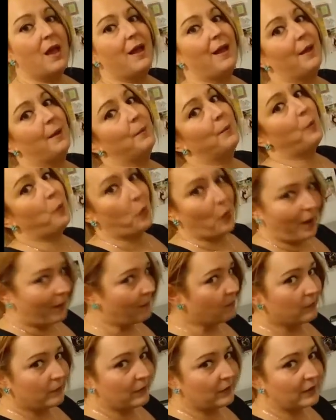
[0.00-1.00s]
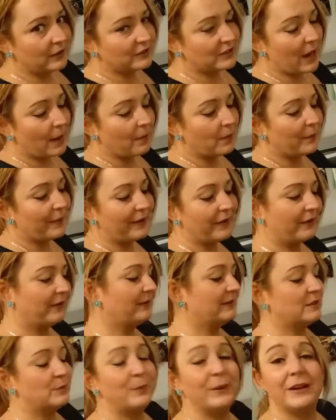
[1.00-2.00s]
I'm probably going to chop up my
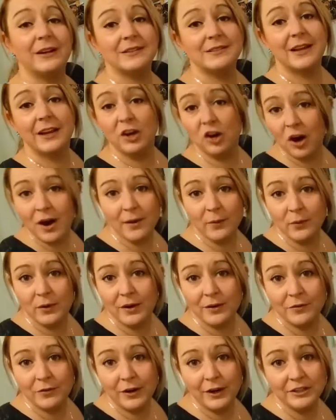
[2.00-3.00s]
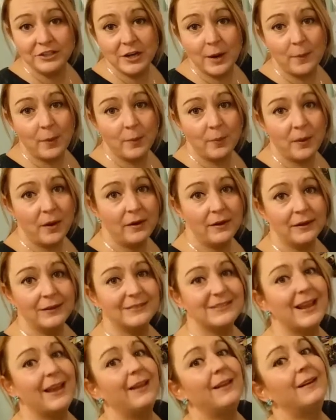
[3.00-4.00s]
onions because I cry whenever I chop up
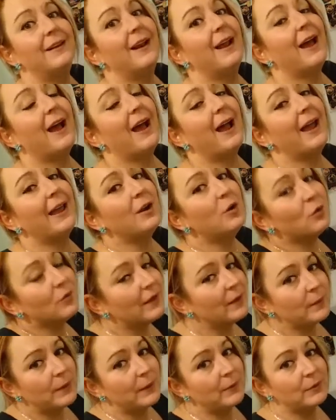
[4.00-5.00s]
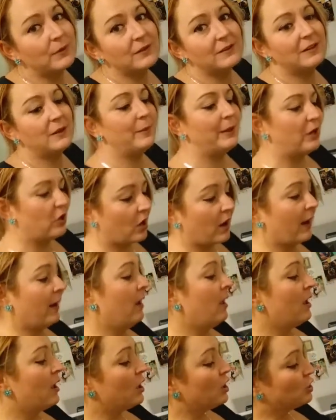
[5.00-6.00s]
onions, and I don't like people to see me cry.